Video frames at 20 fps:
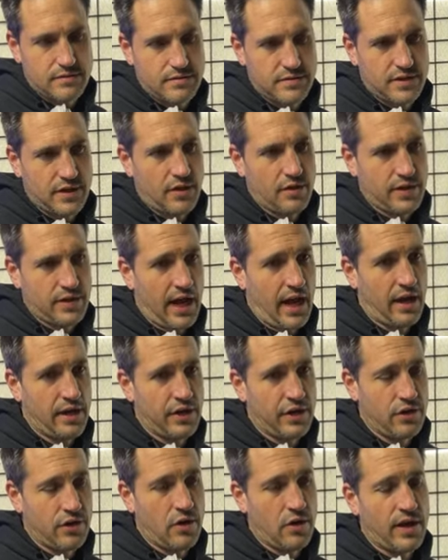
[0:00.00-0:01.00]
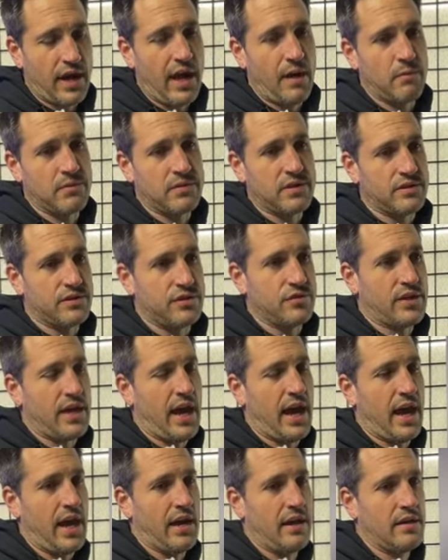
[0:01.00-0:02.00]
So yeah, you're okay with the
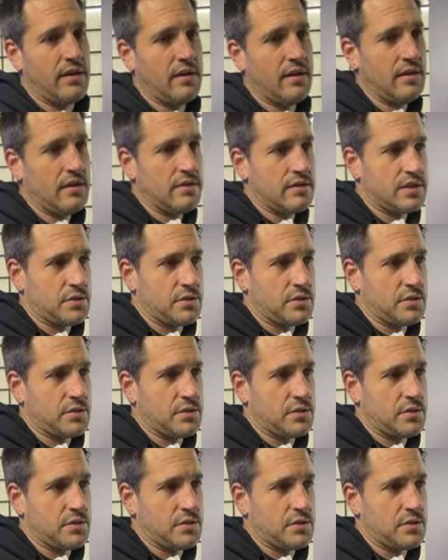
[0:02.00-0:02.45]
2K